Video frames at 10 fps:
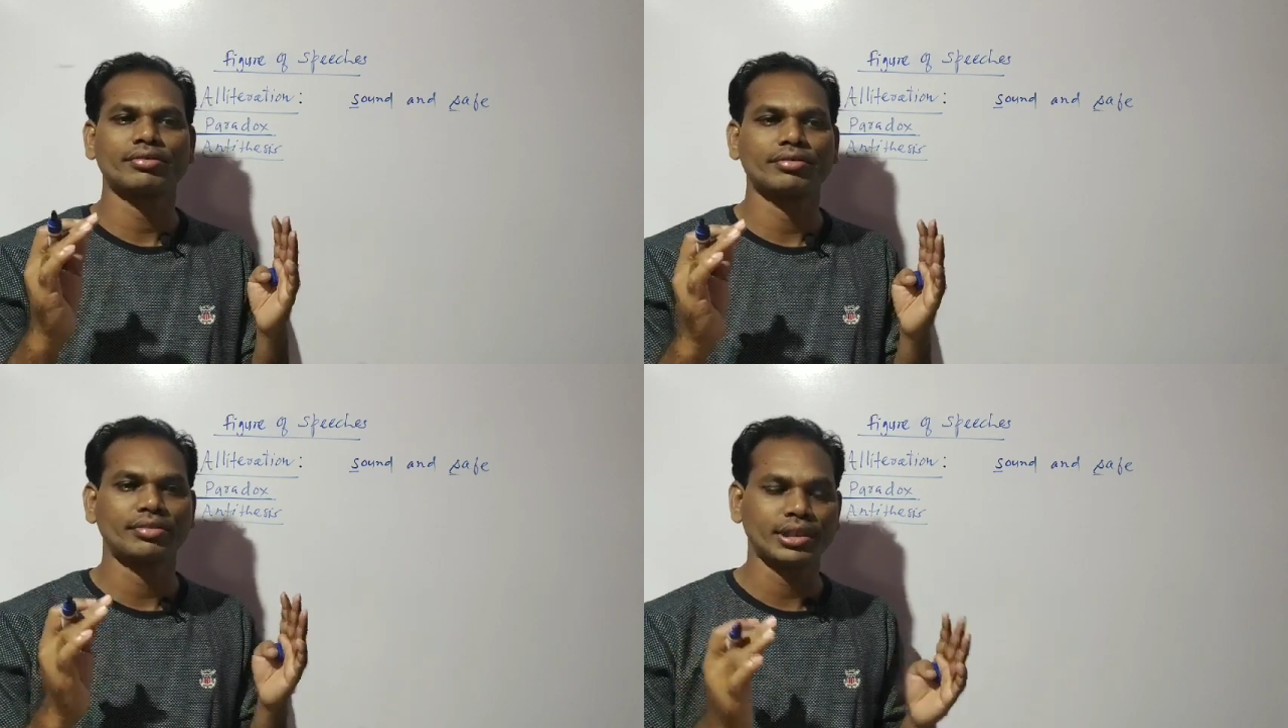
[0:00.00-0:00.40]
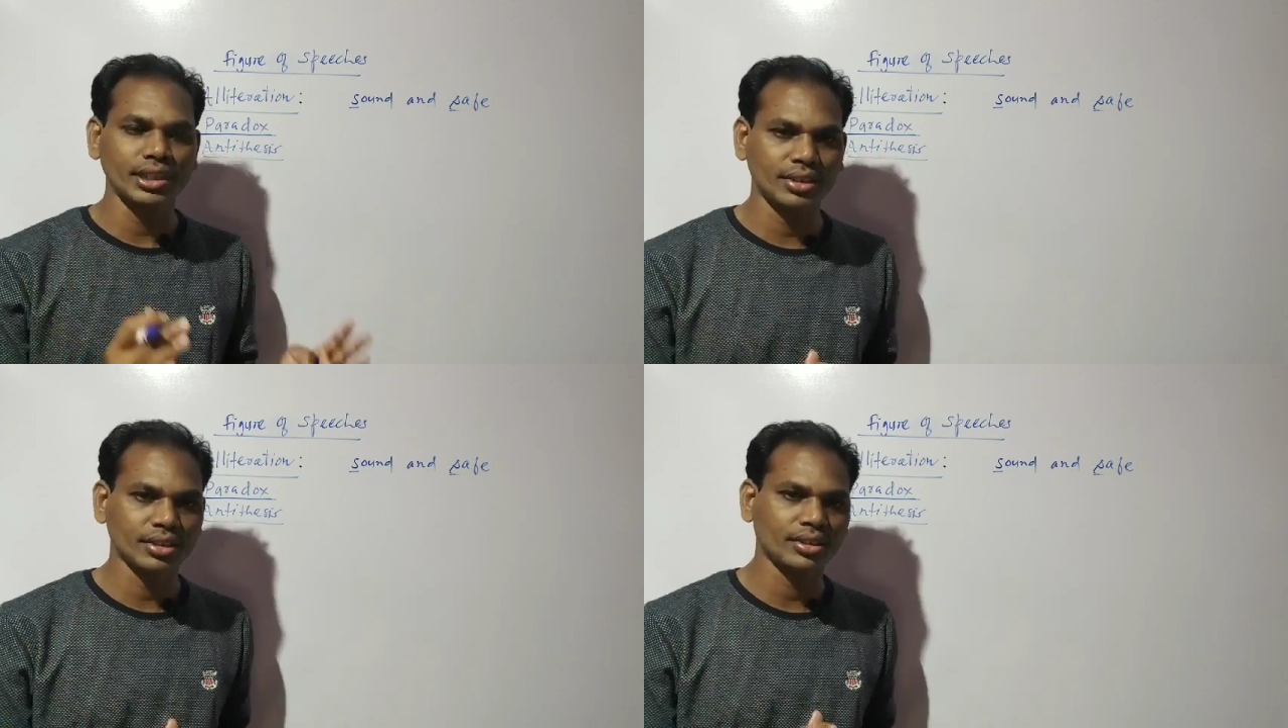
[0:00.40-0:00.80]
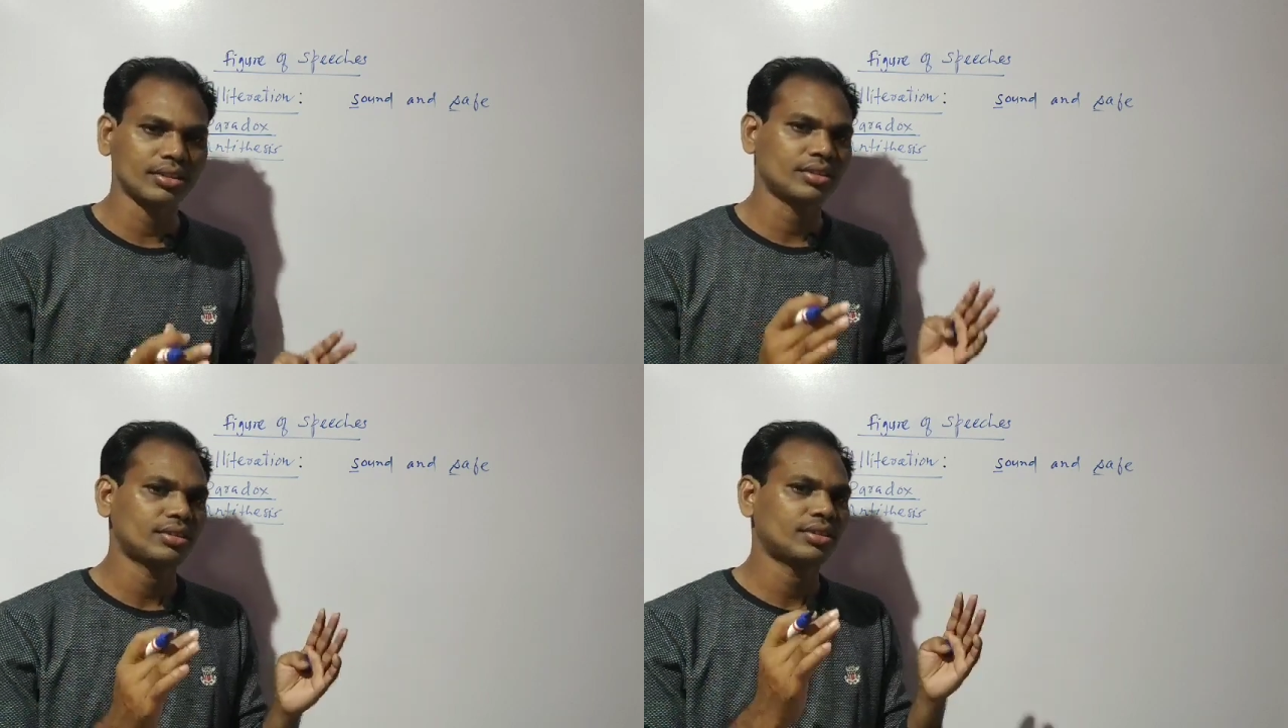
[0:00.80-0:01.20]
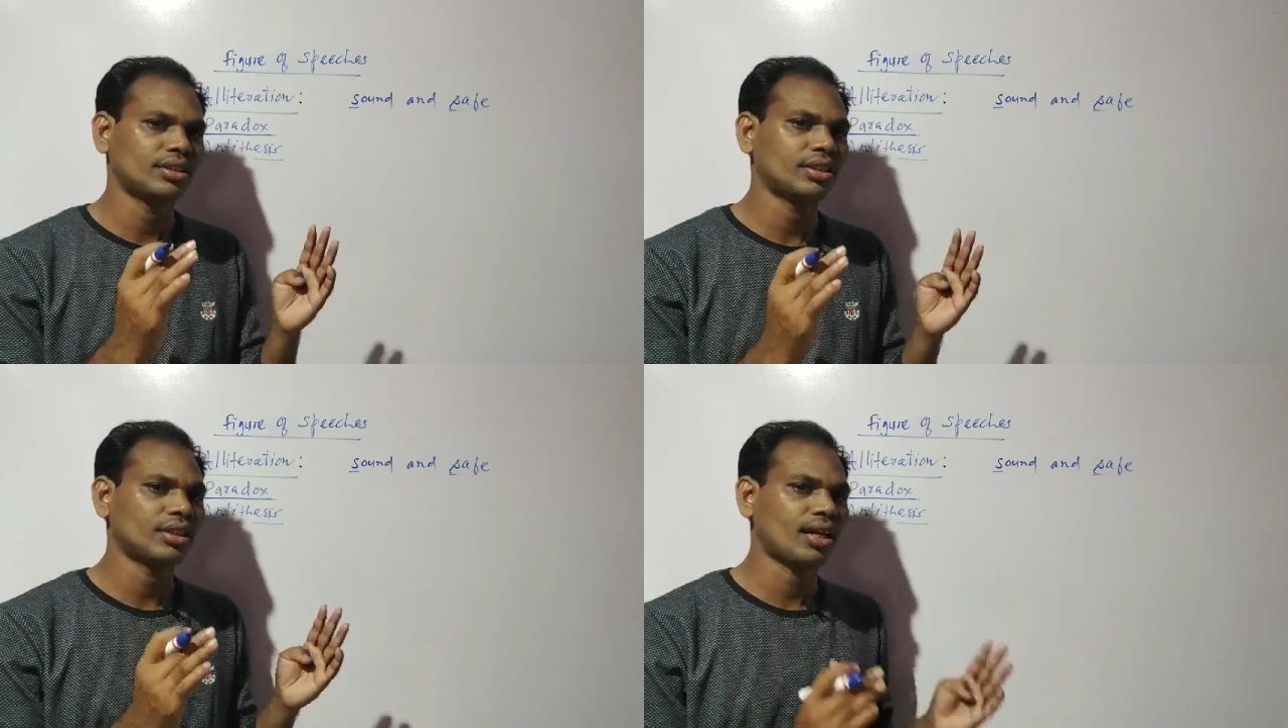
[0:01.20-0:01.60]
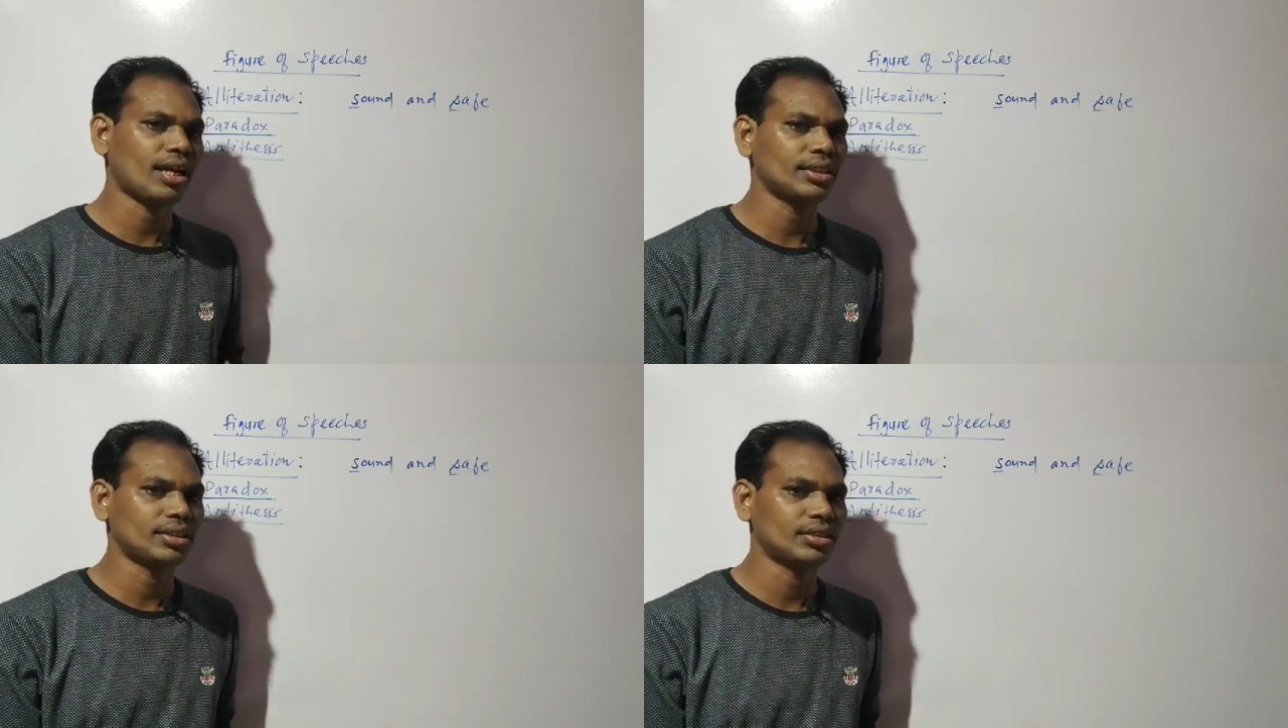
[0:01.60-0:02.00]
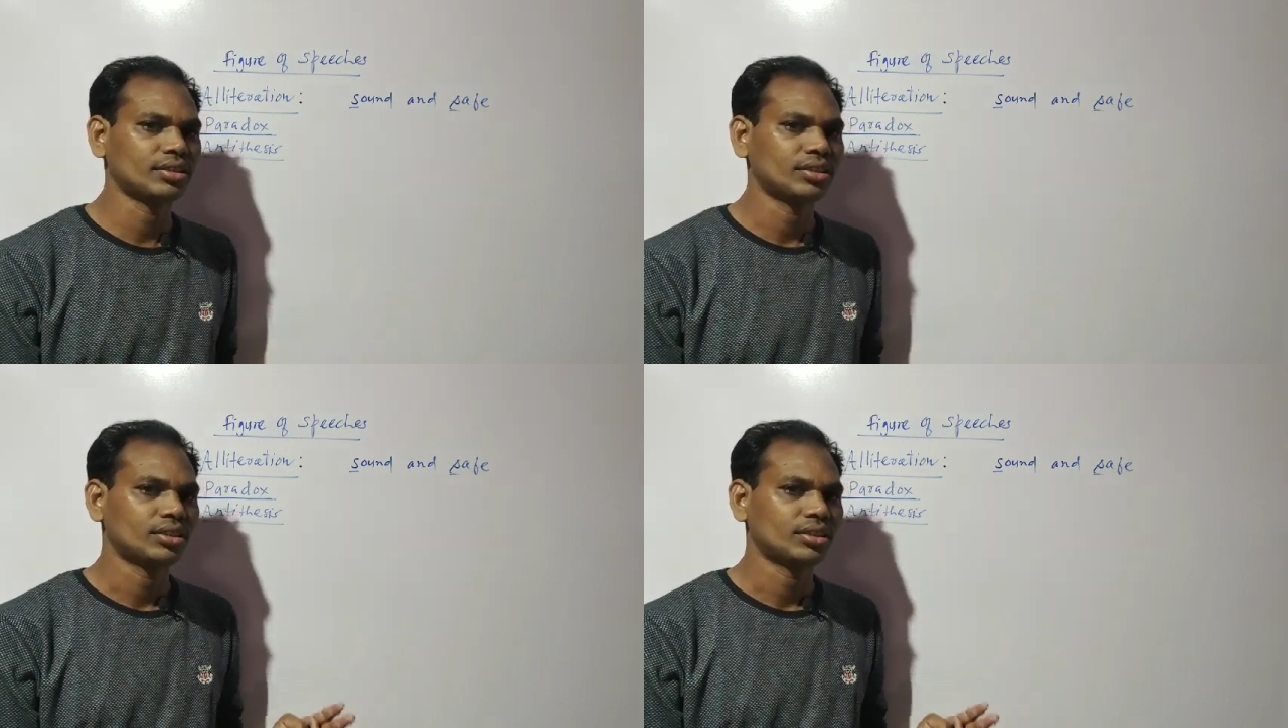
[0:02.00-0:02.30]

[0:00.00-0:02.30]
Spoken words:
written in a line